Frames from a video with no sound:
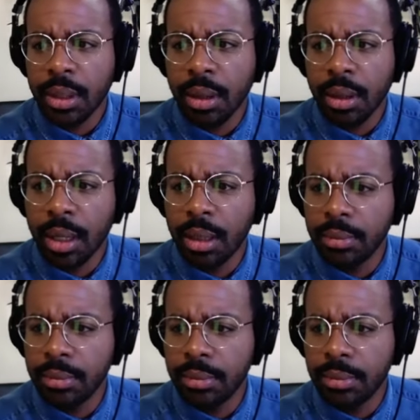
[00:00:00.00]

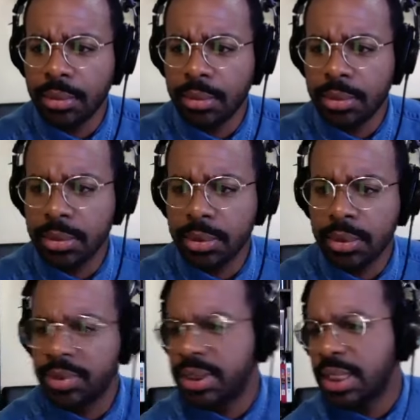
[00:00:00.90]
Um,
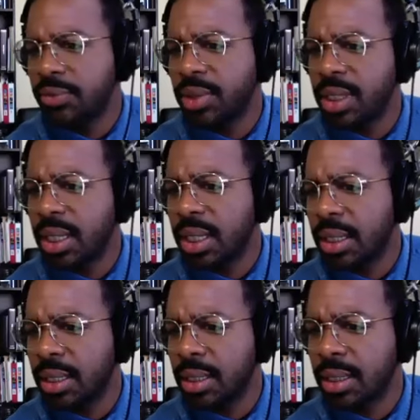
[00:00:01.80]
let me see what.
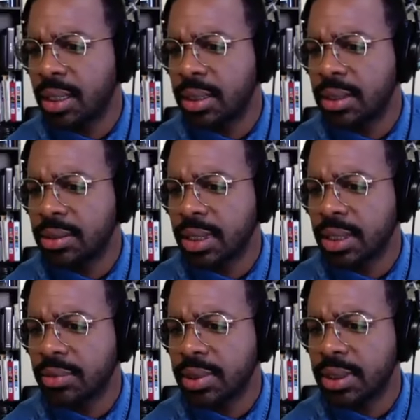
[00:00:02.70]
Uh, there's
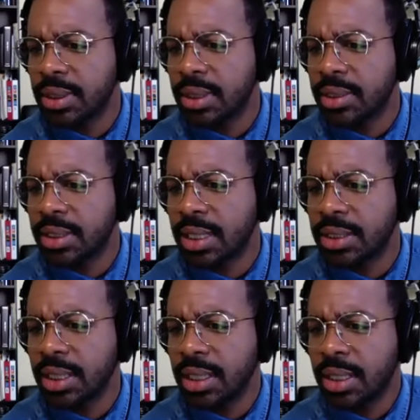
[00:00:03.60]
another one here. Hell
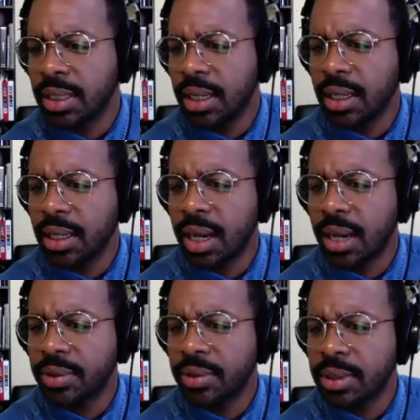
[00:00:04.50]
ties. Uh,
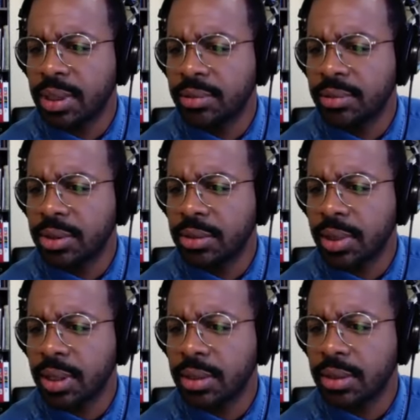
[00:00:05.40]
I've heard music
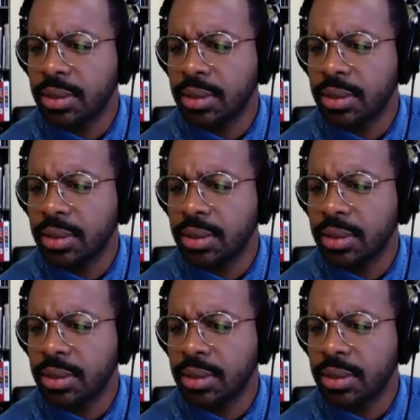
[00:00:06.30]
abroad.